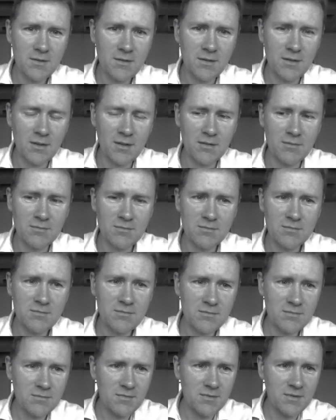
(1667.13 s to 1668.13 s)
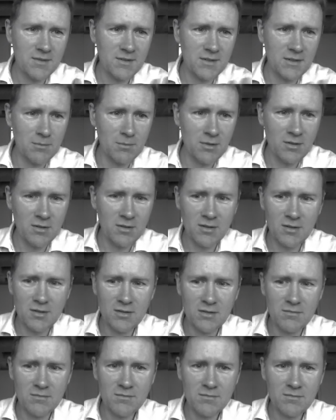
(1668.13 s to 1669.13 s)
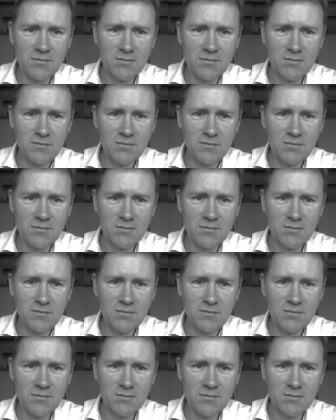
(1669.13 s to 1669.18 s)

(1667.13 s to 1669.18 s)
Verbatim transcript: Um, similar